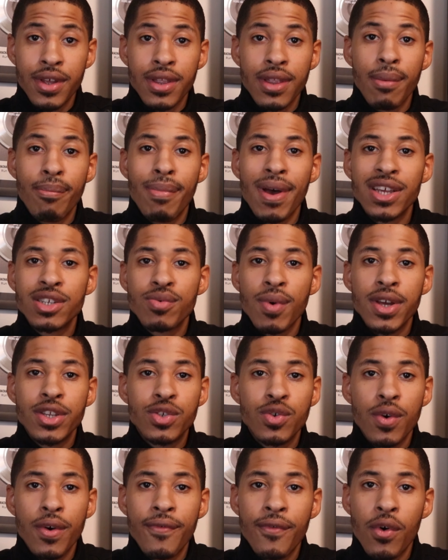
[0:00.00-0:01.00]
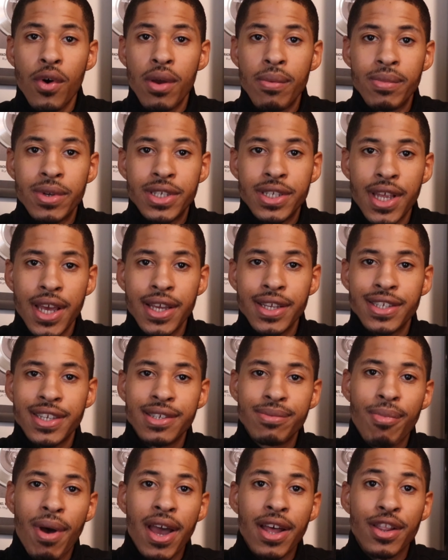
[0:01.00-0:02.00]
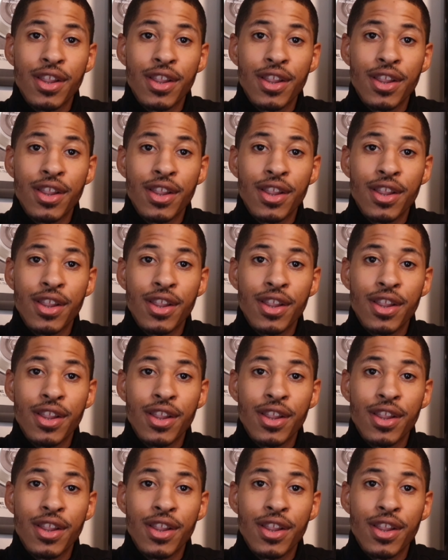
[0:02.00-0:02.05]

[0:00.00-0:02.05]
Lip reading: The best way to avoid mistakes is by